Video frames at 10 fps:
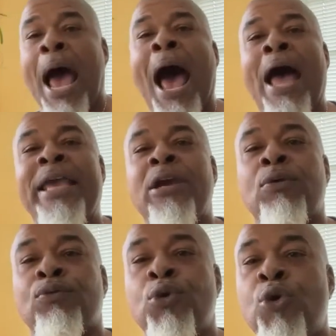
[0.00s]
I hear
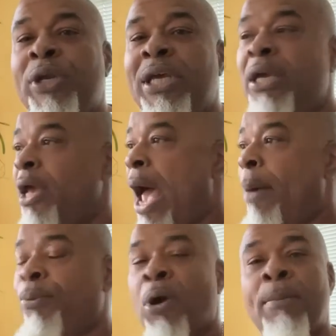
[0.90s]
Rudy, I
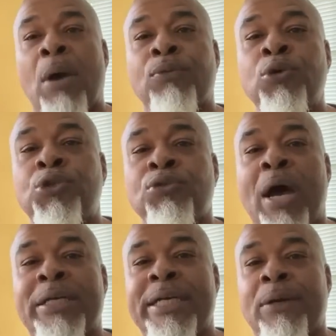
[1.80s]
brought my rooster
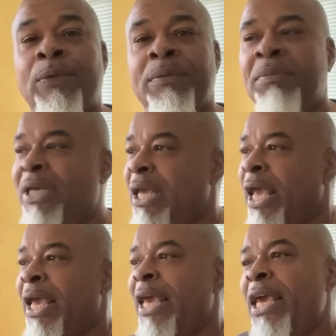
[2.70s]
out there with me.
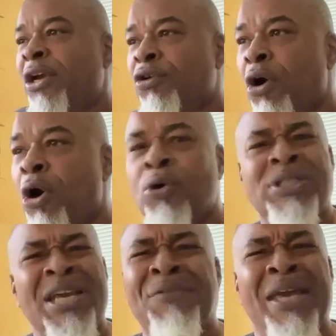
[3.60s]
He
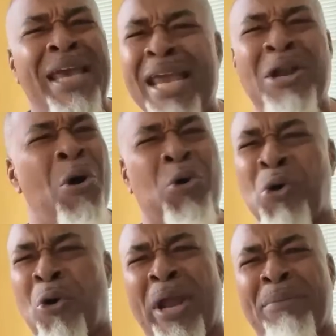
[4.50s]
crows, even he don't
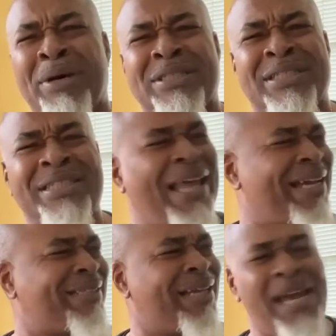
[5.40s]
crow that much because he's
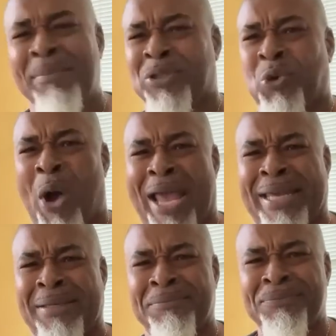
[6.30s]
like, damn, it's
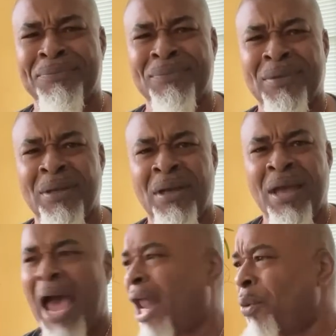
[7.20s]
quiet.
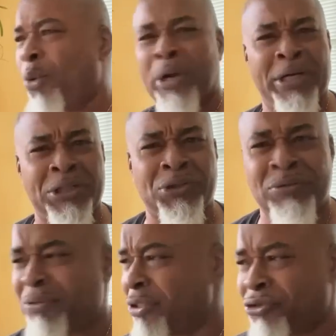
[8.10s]
I don't want to dis
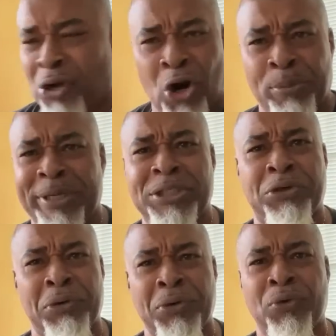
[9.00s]
disturb this
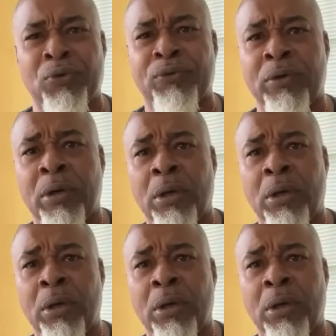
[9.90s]
groove.